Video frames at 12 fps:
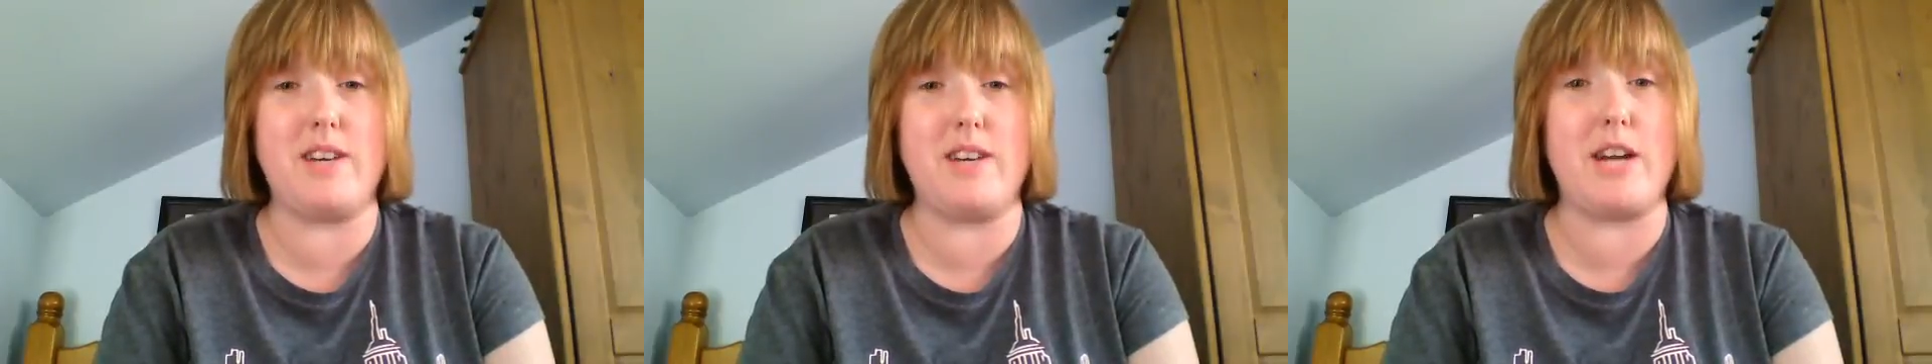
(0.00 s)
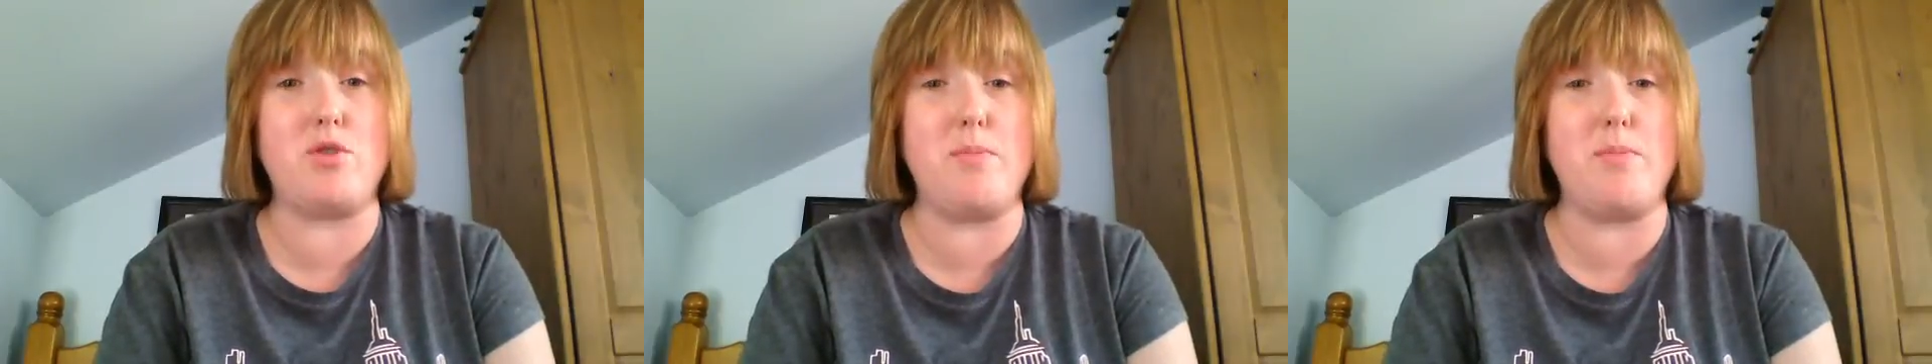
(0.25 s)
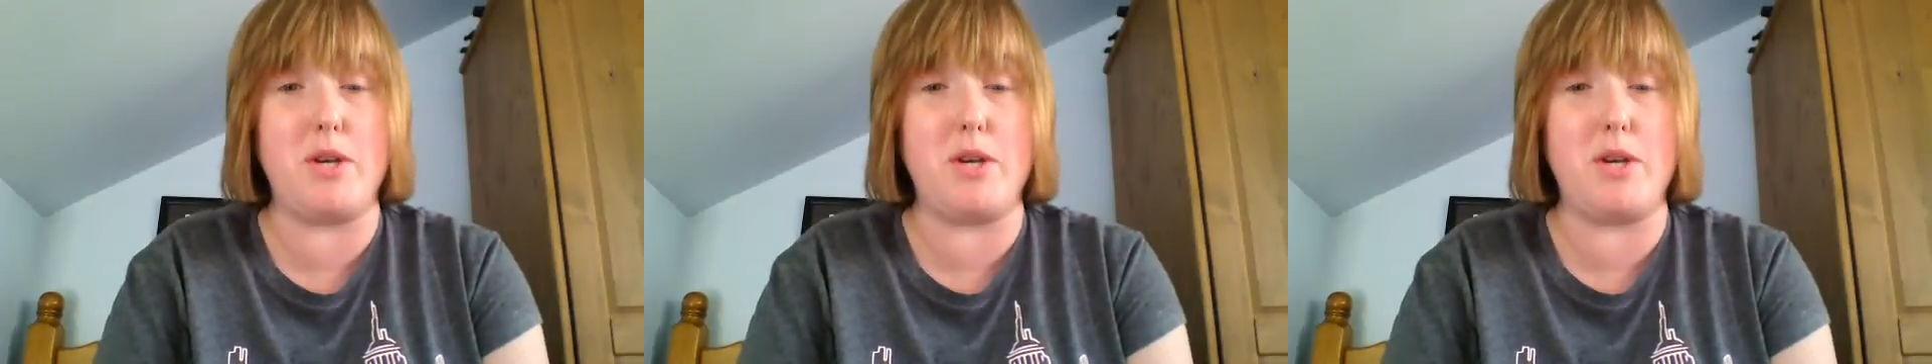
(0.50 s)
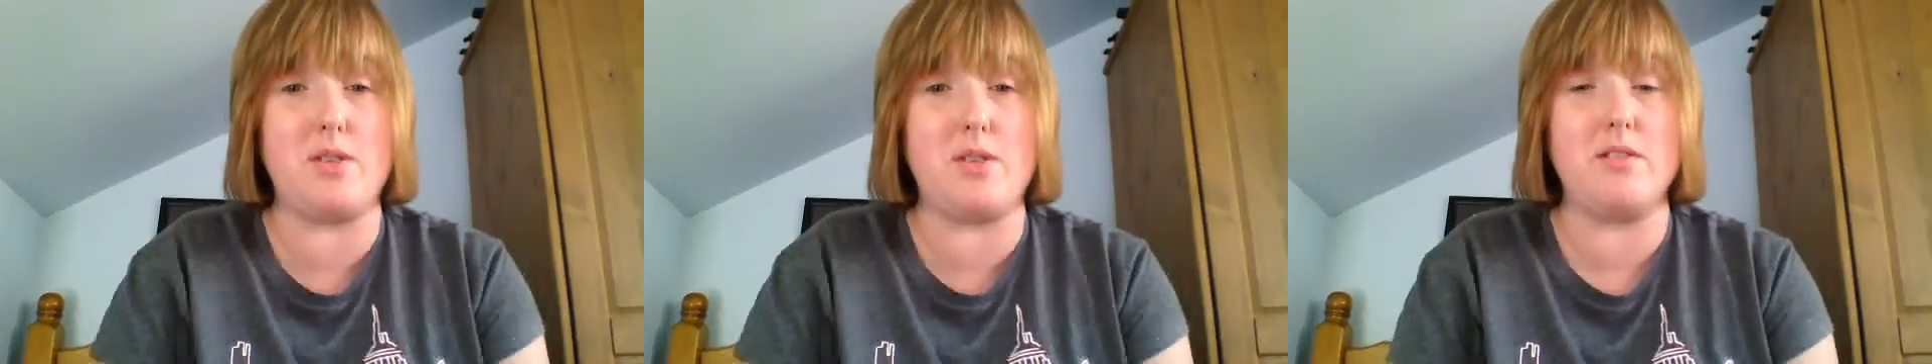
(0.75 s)

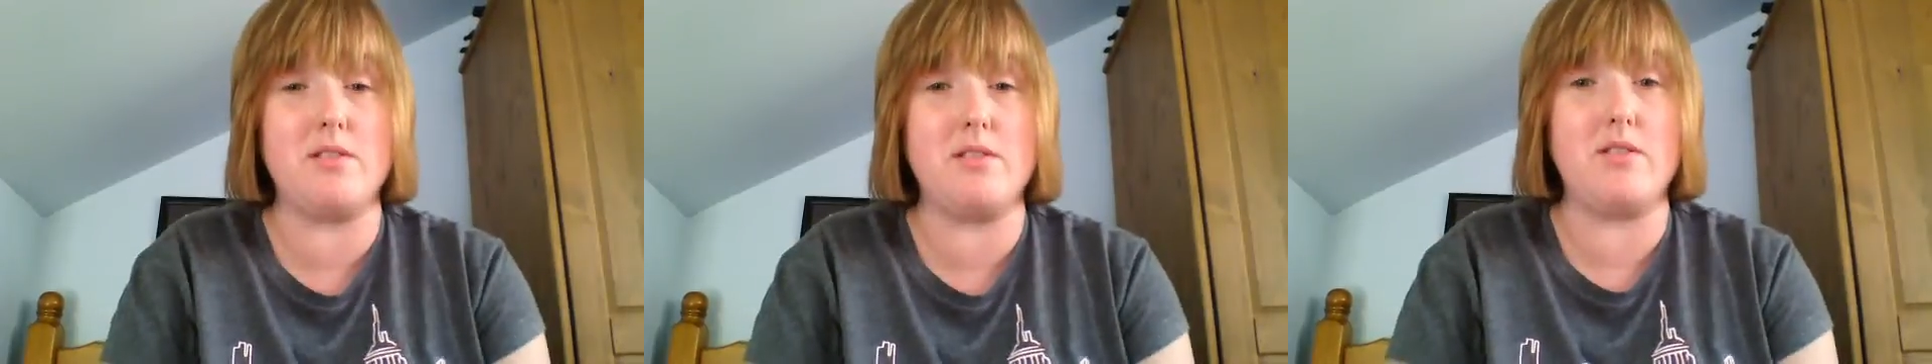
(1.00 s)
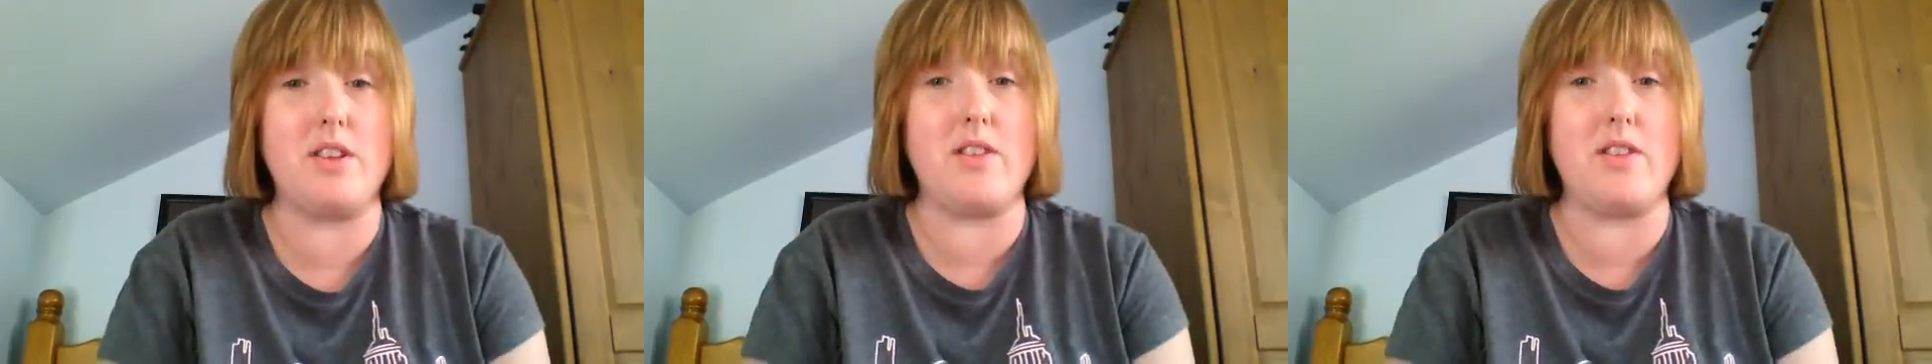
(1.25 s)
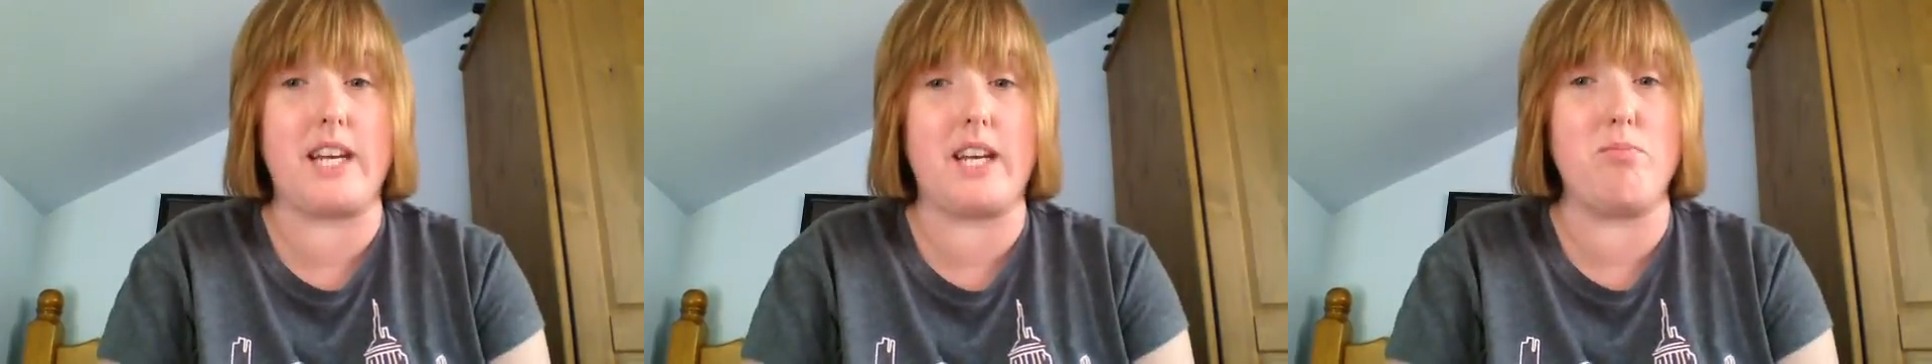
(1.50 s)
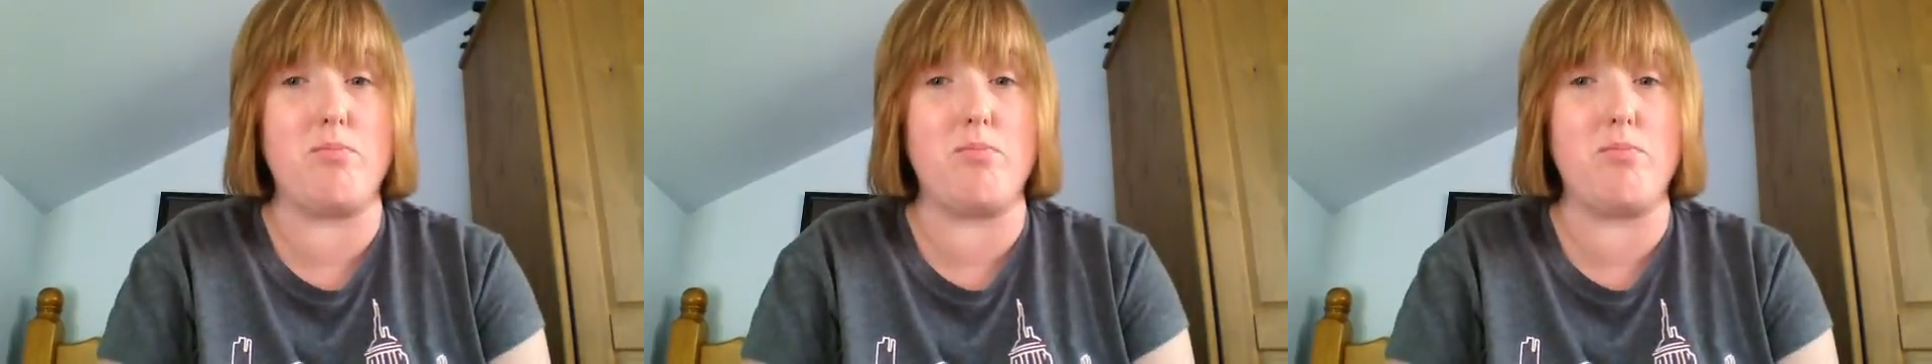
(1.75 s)
attributes that they can
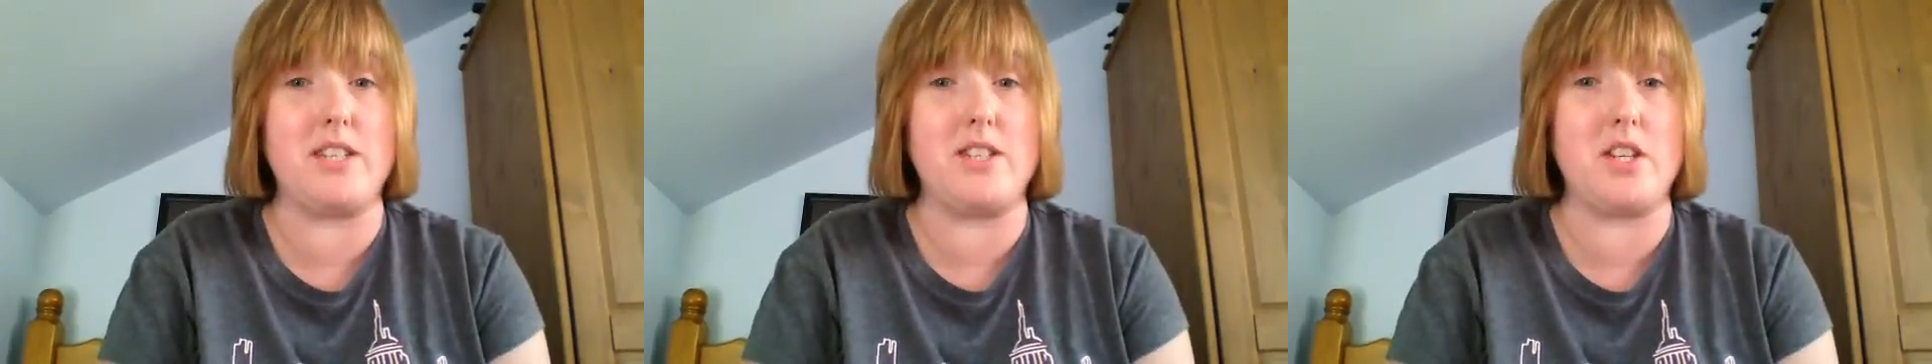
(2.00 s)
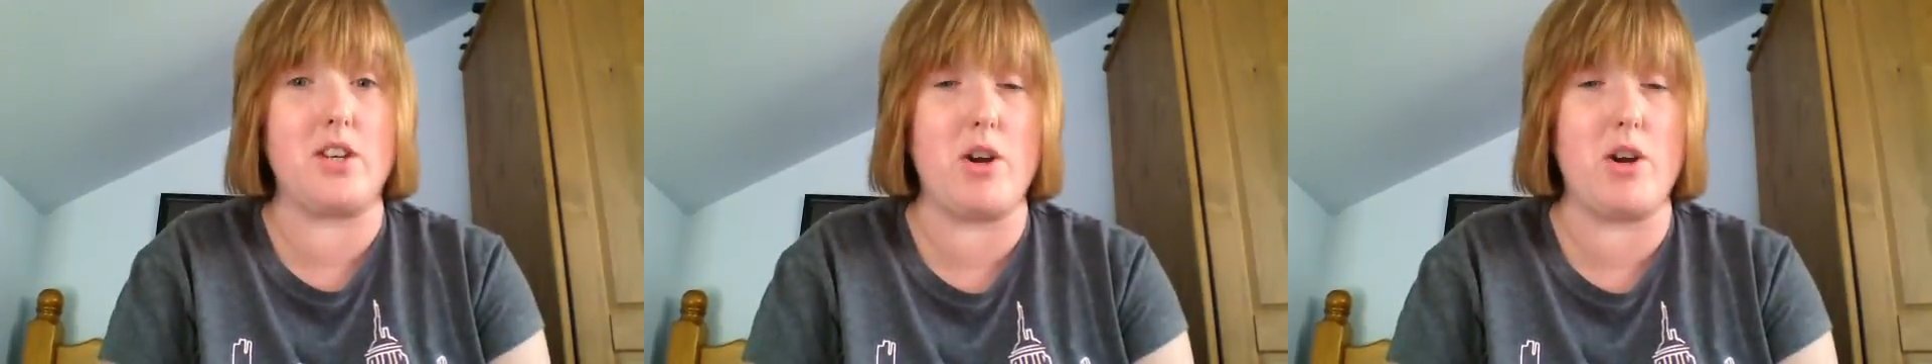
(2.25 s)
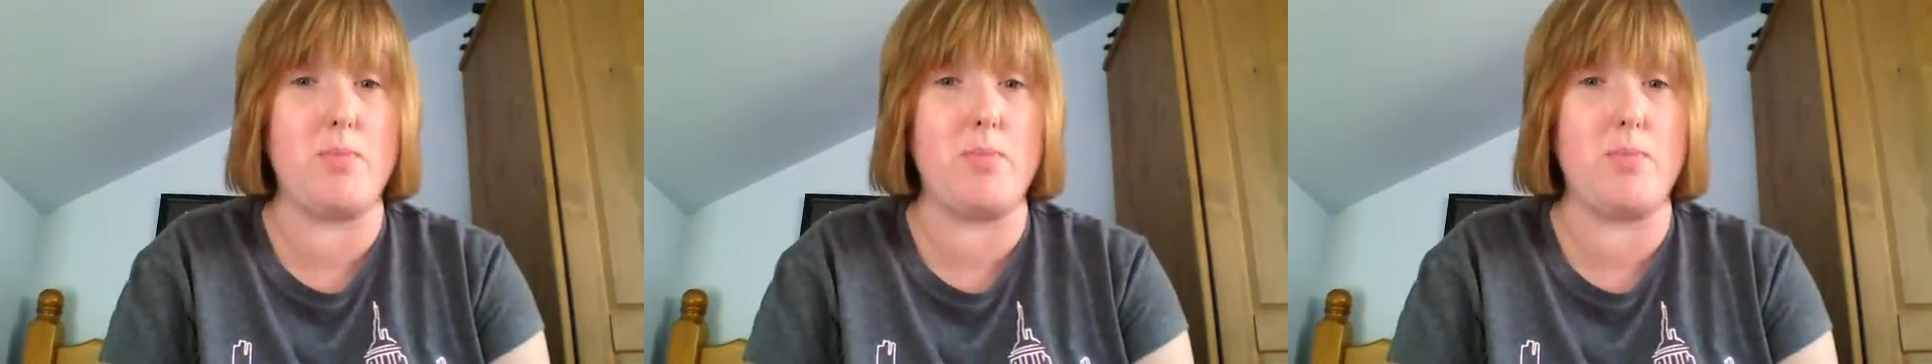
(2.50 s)
bring into the group.